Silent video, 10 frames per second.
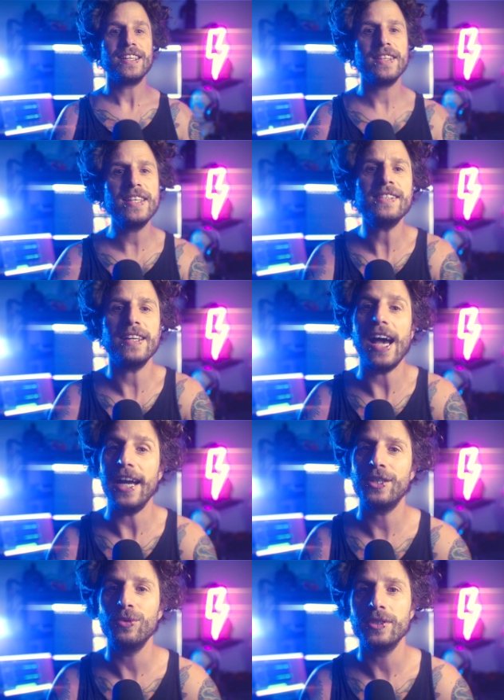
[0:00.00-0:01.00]
these A
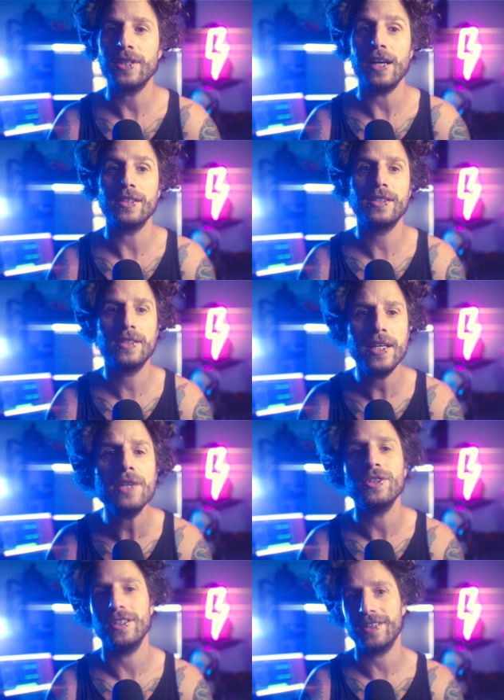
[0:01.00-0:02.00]
I tools are
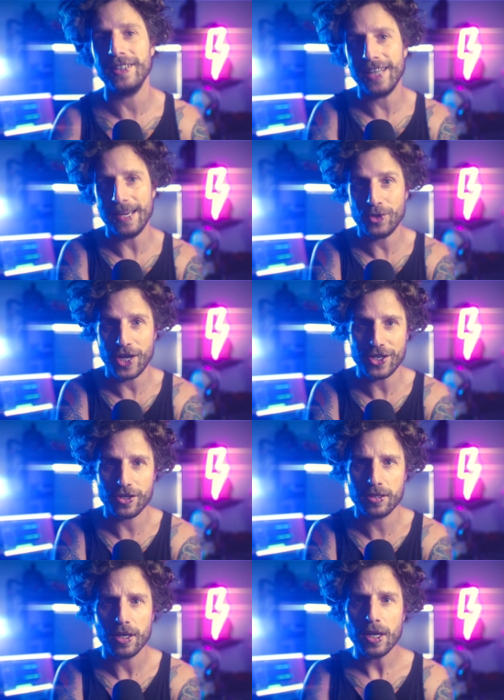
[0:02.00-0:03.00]
seriously game
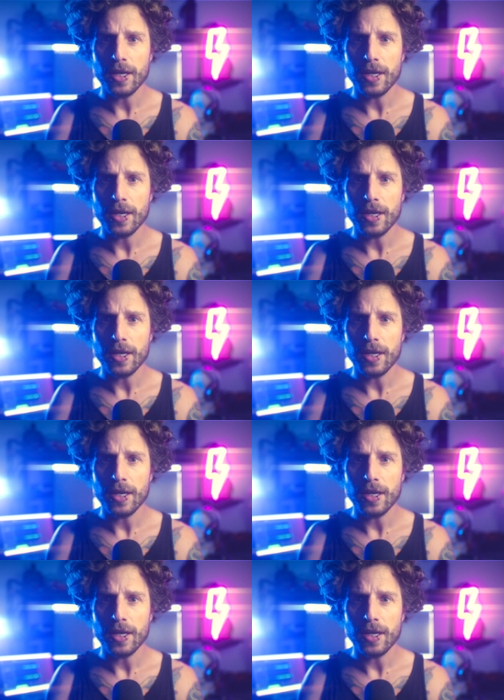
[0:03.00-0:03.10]
changers.